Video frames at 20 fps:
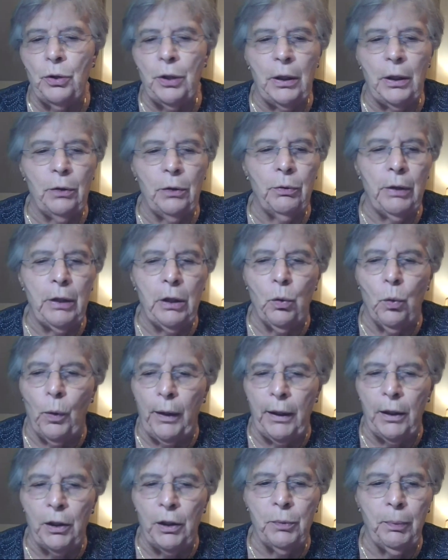the
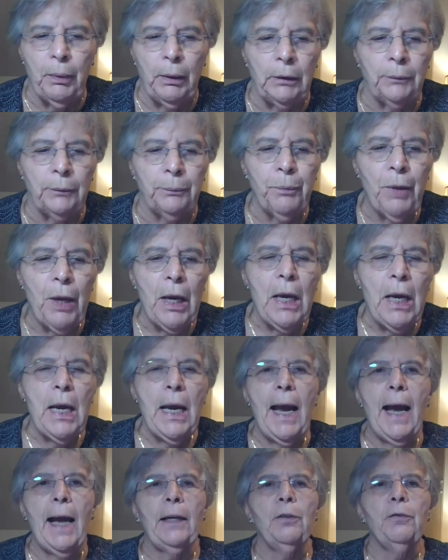recordings button.
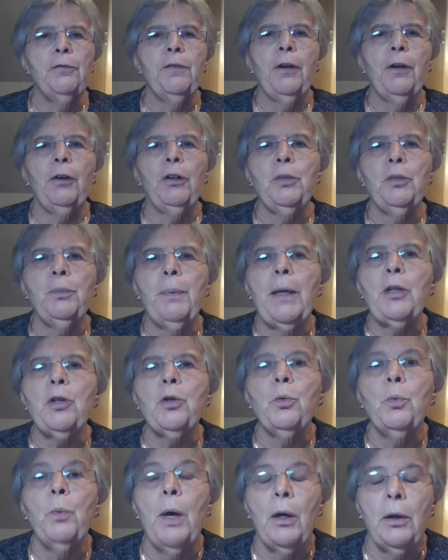And a very special
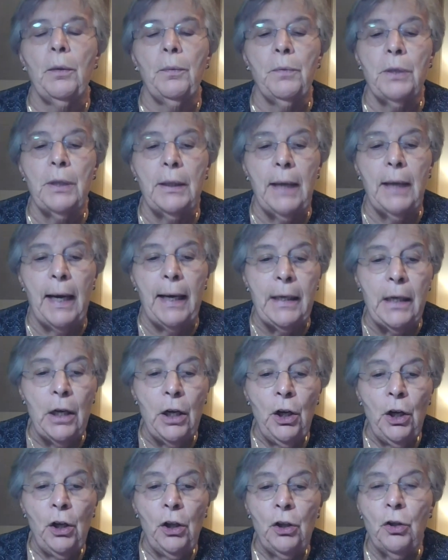welcome tonight
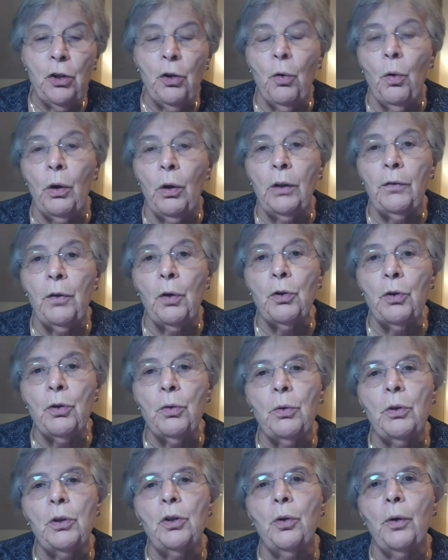to all of those who
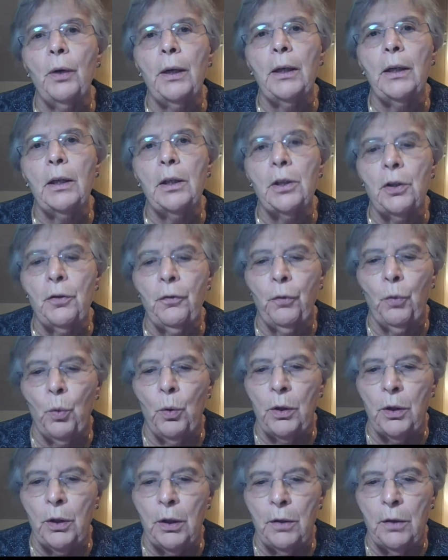are joining us for
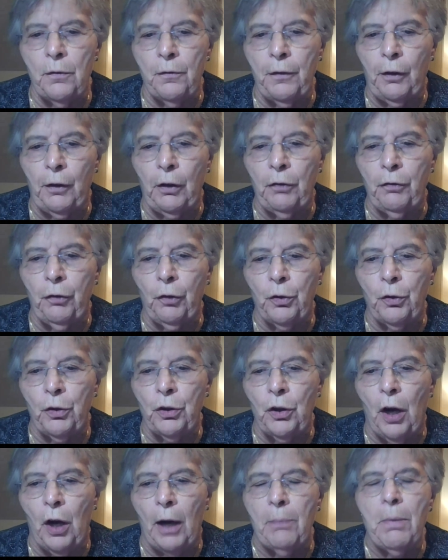the very first
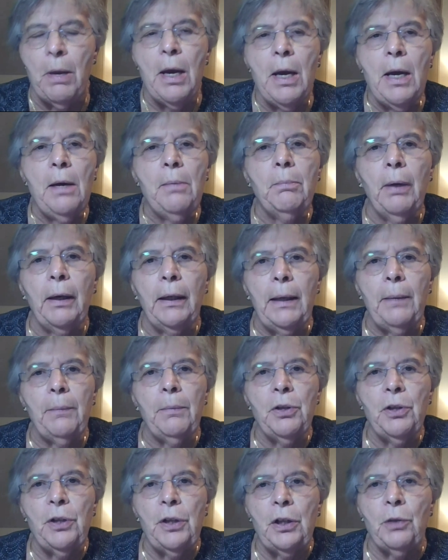time. My name
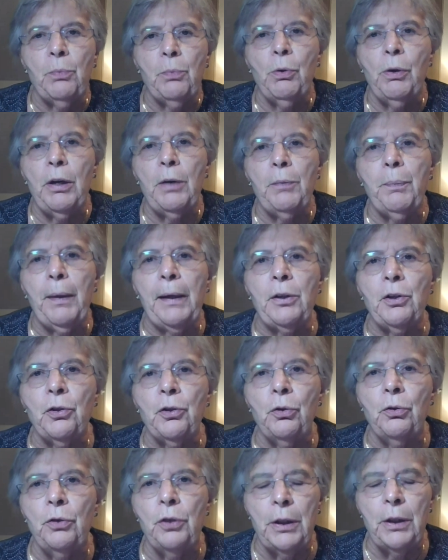is Sister Maria
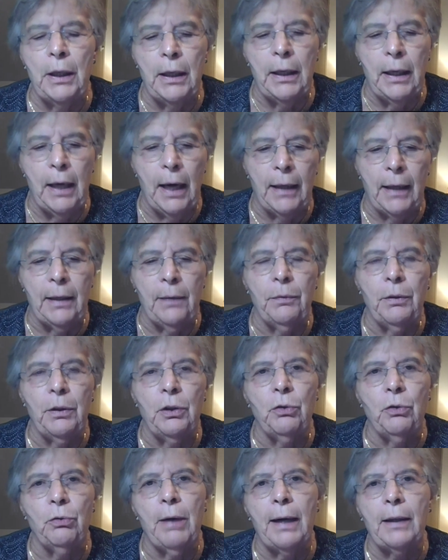Pascuzzi. I am the
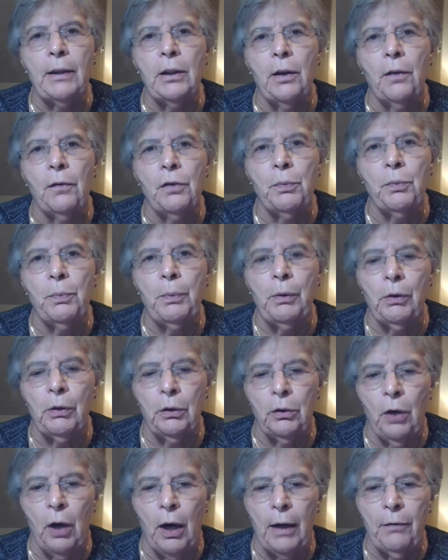director of Spirit
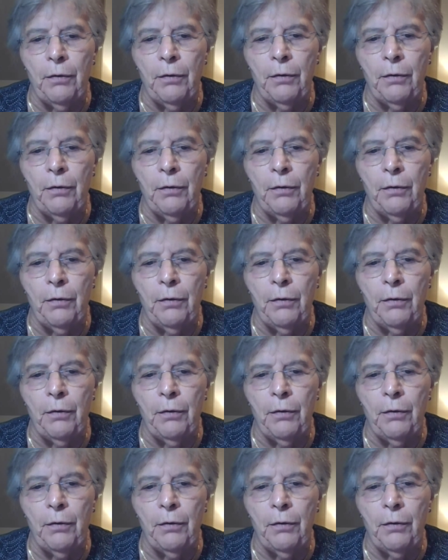Alive,